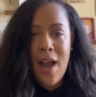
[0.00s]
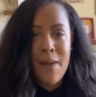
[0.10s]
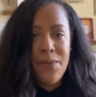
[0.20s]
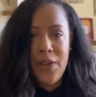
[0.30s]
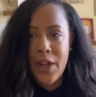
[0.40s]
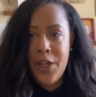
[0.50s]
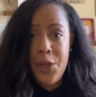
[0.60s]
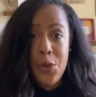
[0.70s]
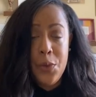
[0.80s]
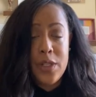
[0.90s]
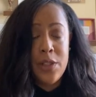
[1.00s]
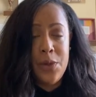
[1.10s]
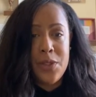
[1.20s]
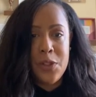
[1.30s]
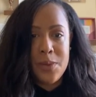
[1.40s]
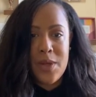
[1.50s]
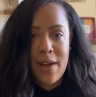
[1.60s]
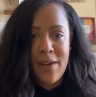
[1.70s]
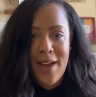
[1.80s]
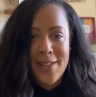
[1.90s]
I'm very new to YouTube, so I
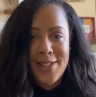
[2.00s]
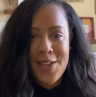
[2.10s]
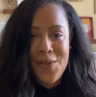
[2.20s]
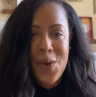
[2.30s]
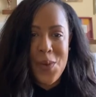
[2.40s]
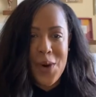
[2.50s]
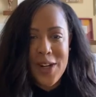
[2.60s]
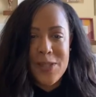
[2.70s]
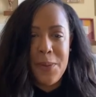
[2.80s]
don't know how this stuff all works.